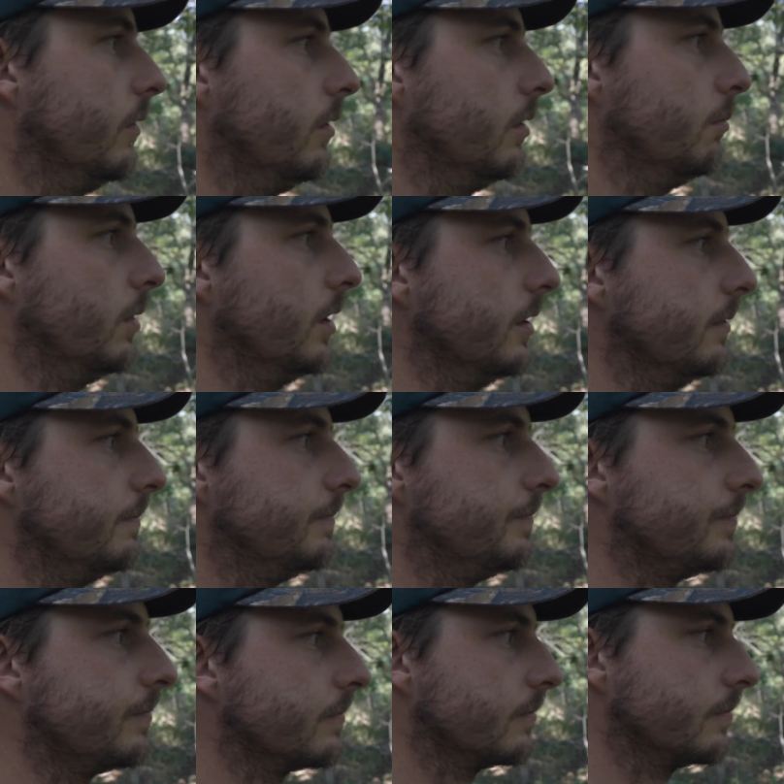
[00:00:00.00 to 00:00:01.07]
of him, but
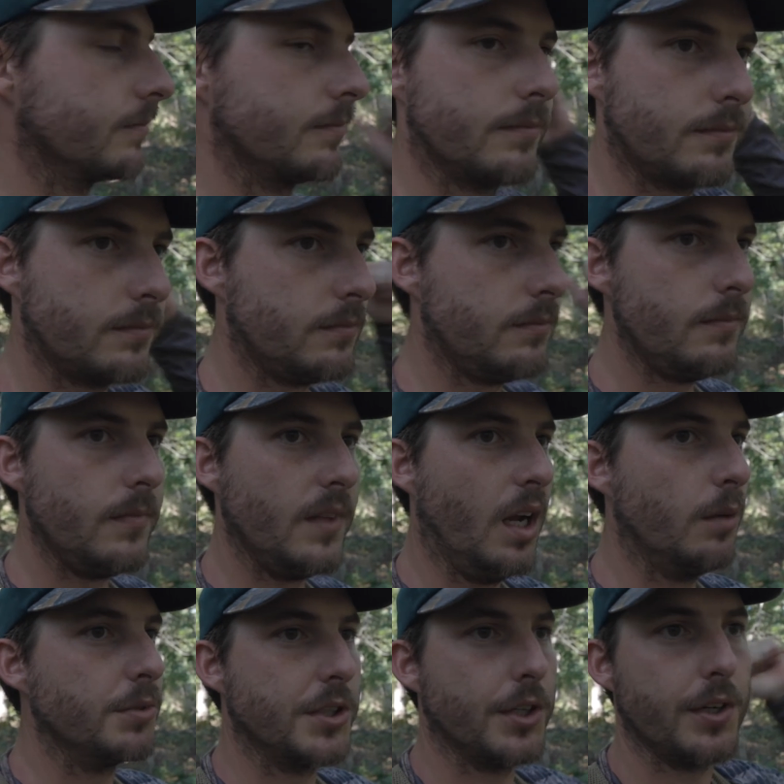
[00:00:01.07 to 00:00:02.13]

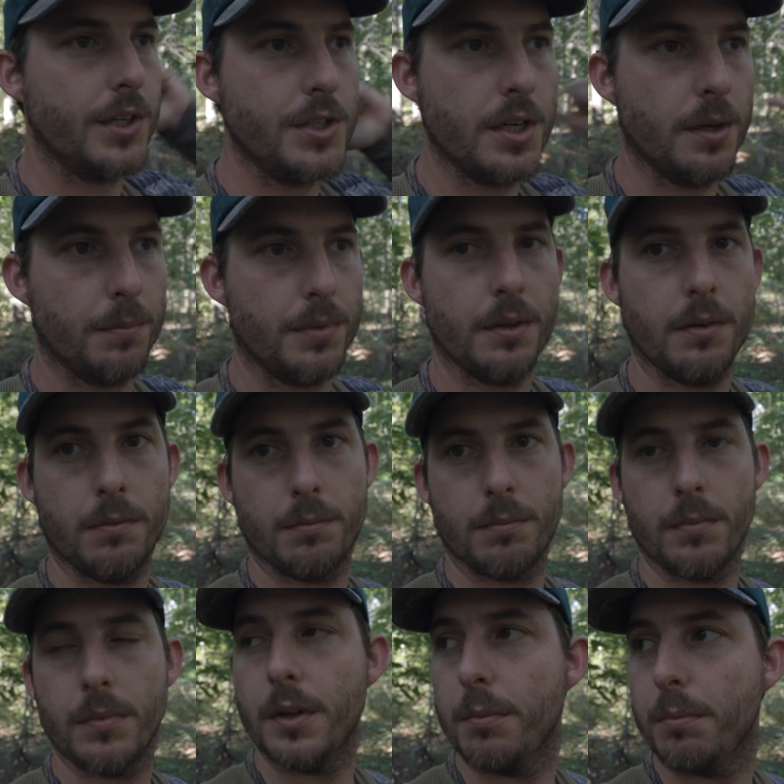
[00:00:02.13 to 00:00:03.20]
I'm sure he jumped
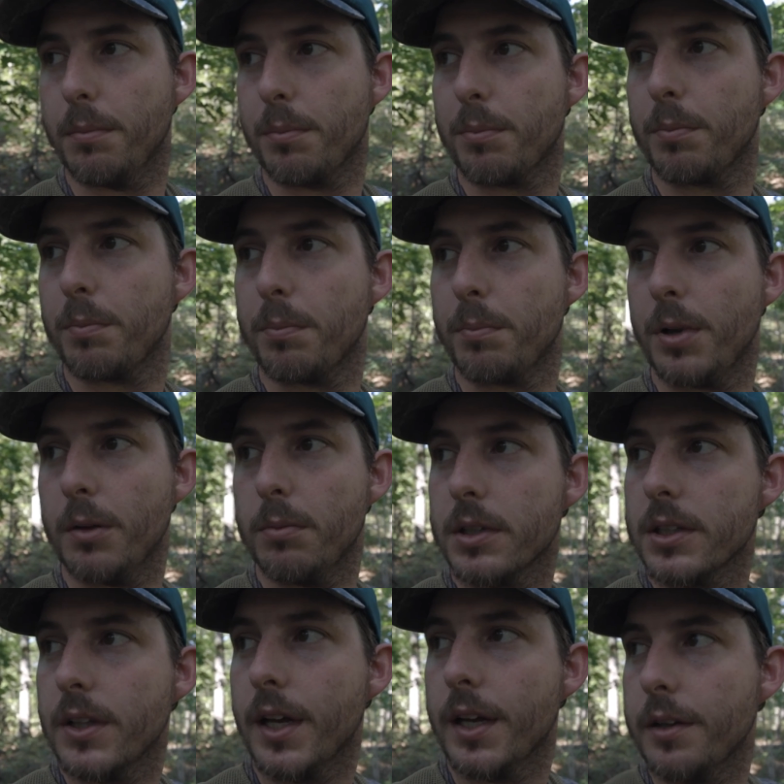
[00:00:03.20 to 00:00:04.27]
the
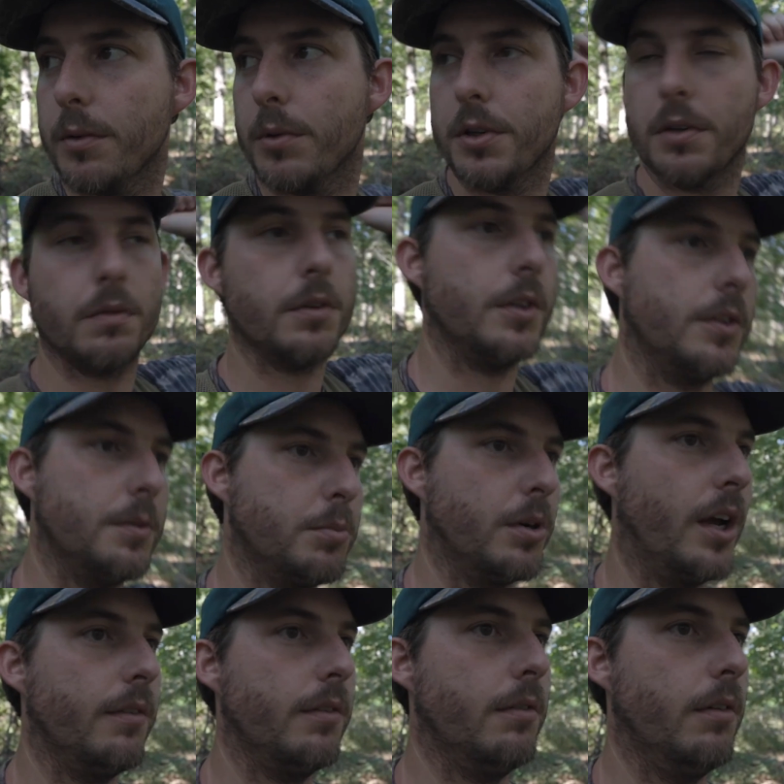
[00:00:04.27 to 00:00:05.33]
public line and went over to this
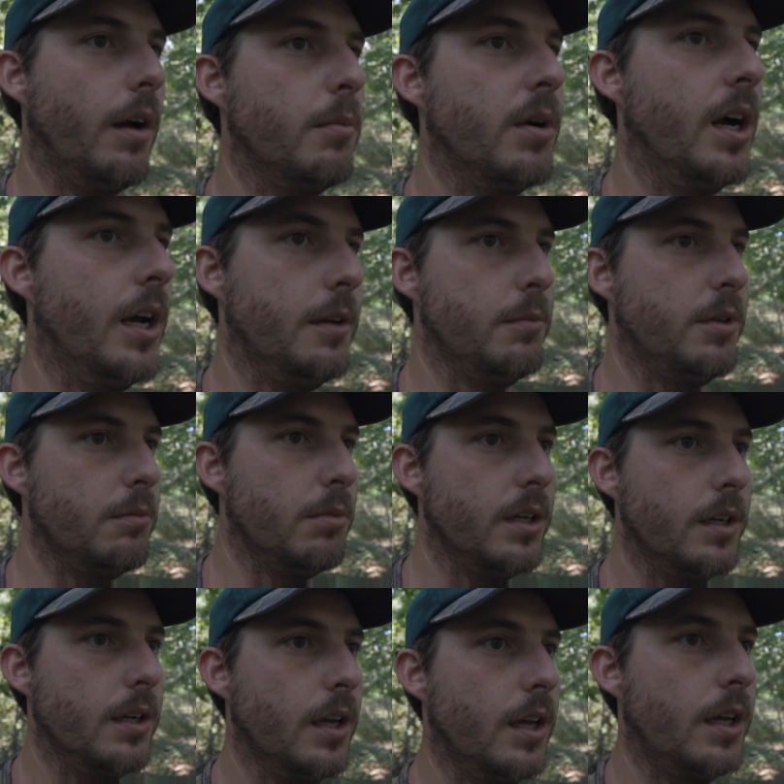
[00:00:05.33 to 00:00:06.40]
private right behind me, but
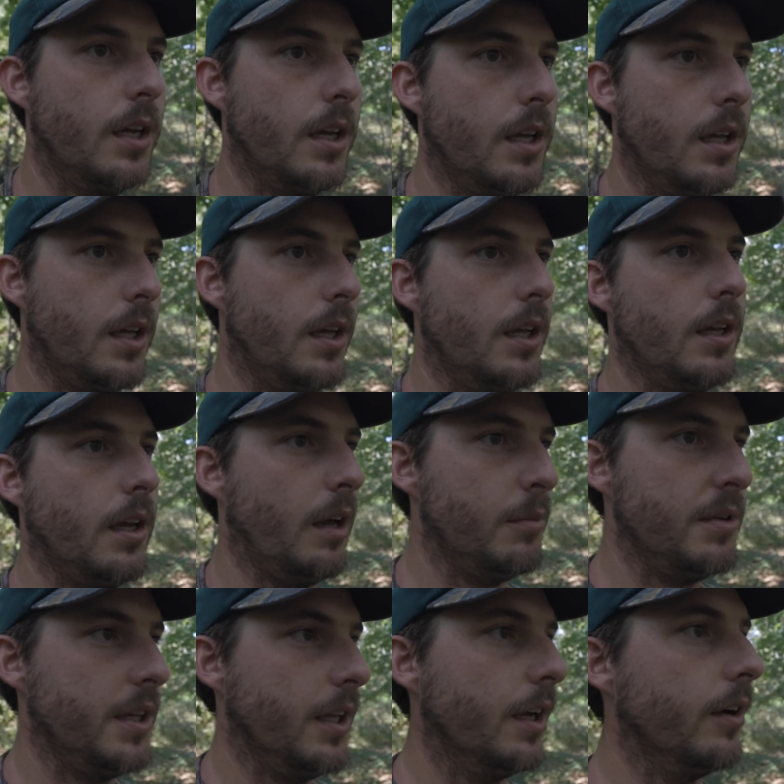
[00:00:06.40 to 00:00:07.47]
I'm
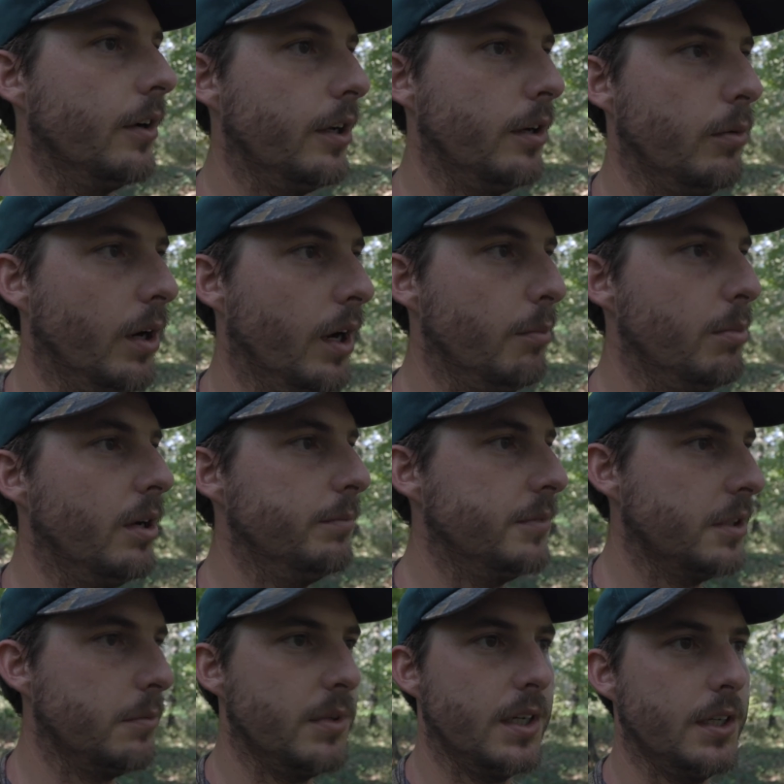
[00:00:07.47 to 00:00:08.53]
in the area where I
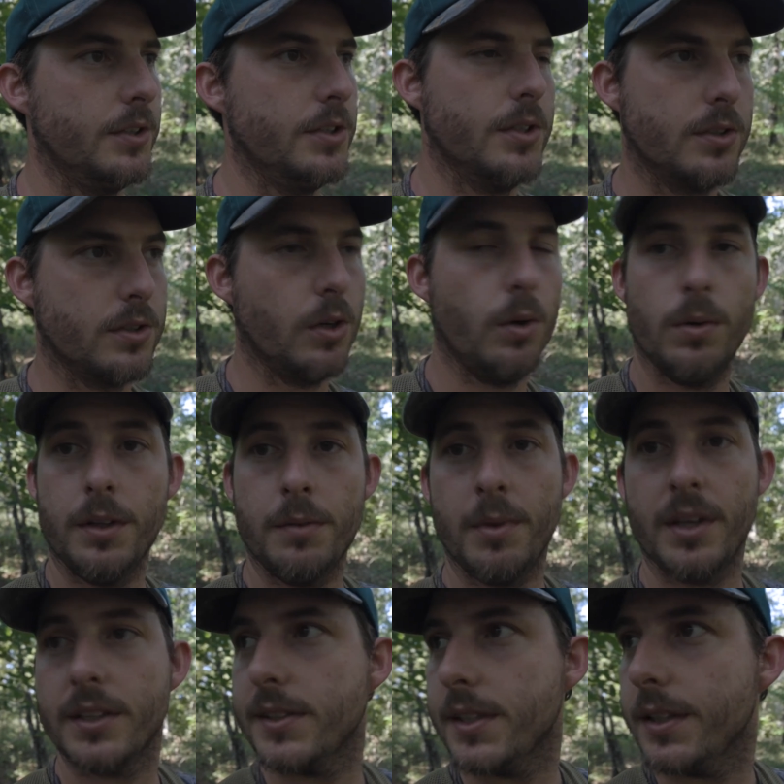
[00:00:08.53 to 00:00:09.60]
bumped him, and it just totally
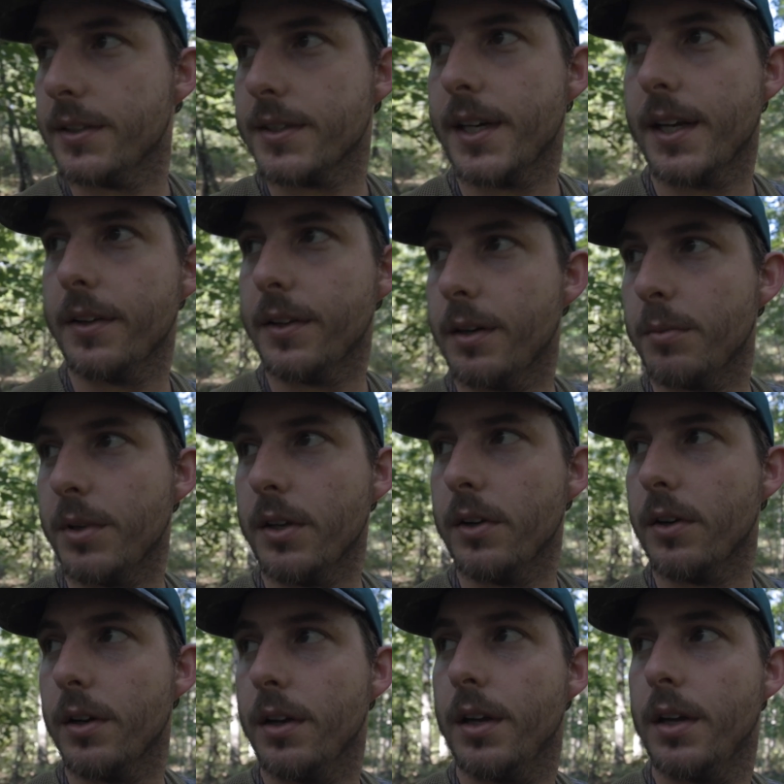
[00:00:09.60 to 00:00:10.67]
makes sense now that I'm
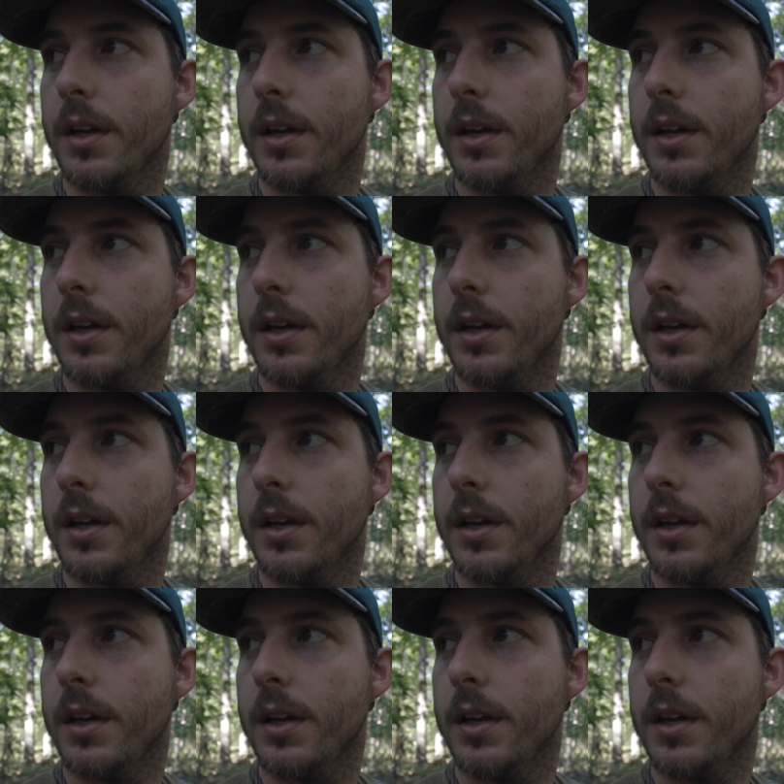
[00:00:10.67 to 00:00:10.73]
here.